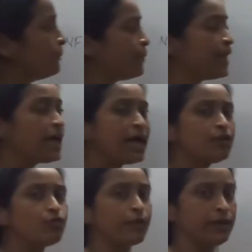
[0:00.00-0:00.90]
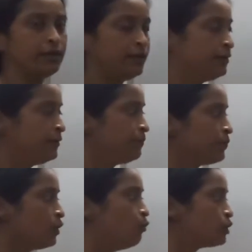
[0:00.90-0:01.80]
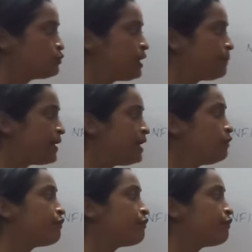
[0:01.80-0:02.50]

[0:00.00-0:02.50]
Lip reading: pay 100. What we are paying?